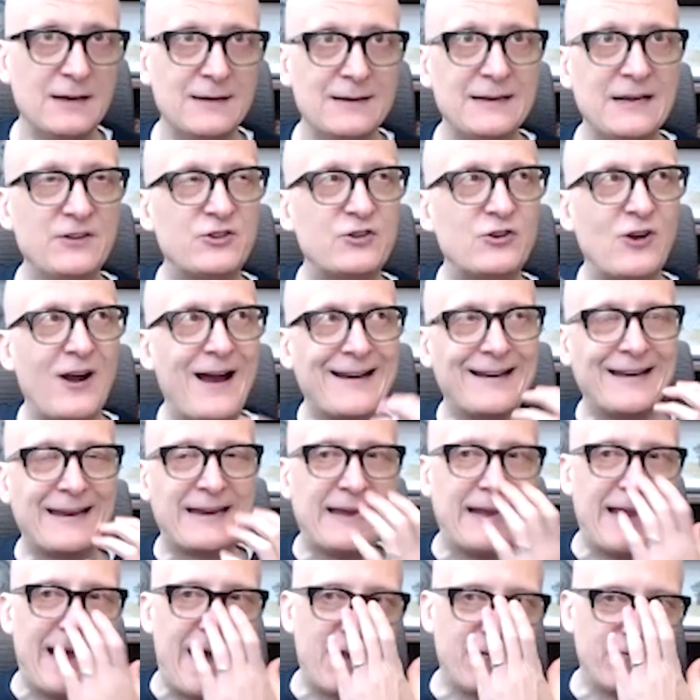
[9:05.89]
is trying to
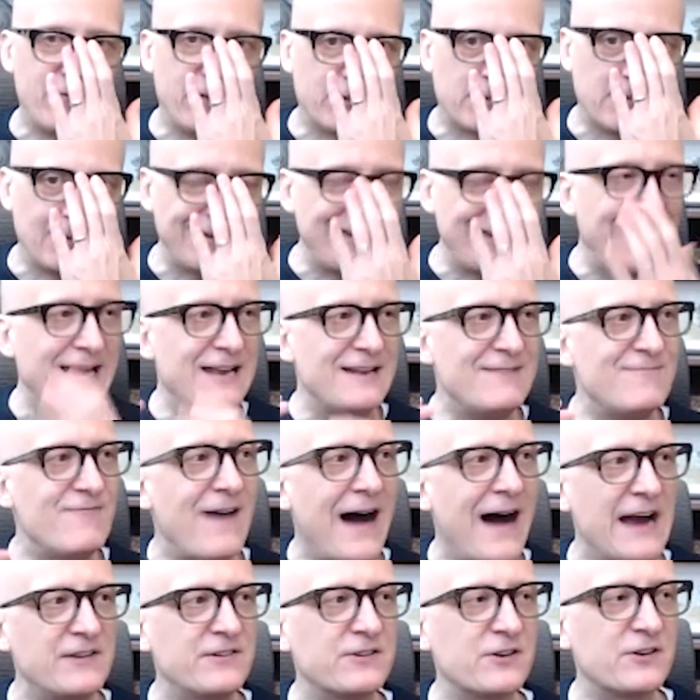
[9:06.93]
get out of this
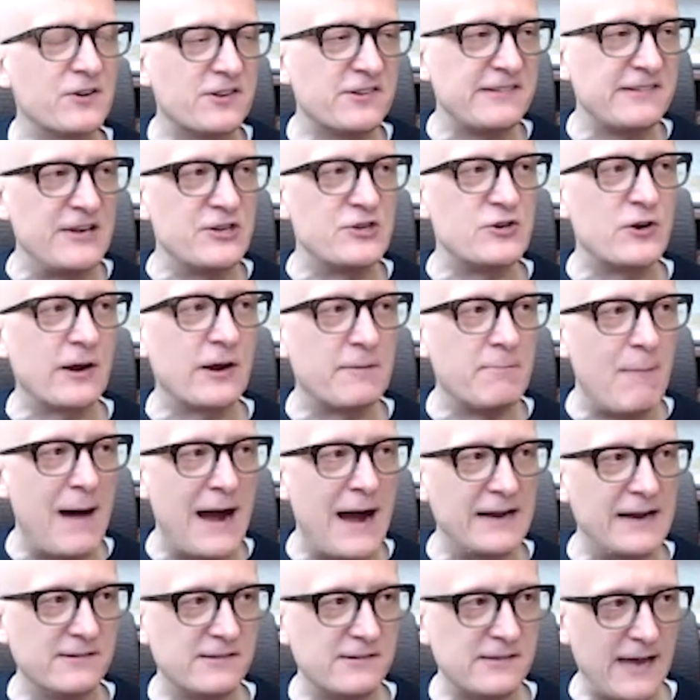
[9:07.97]
advisor-centric
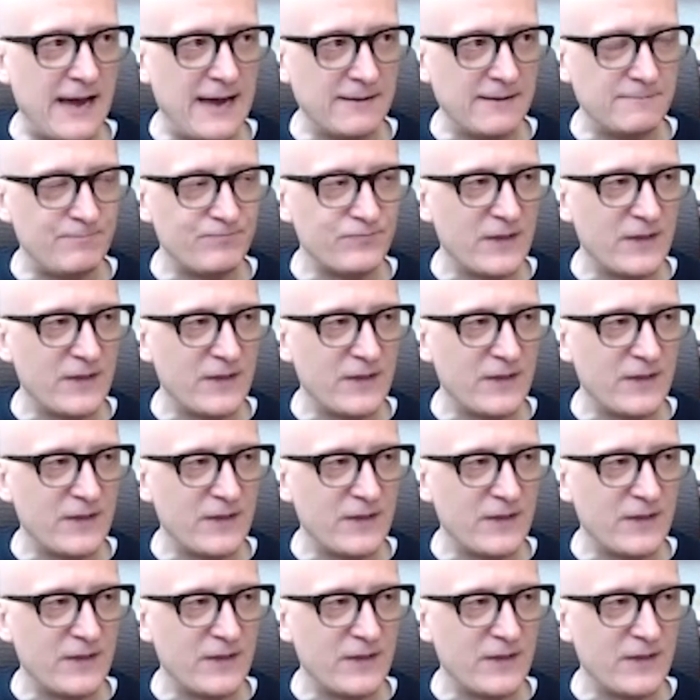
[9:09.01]
mindset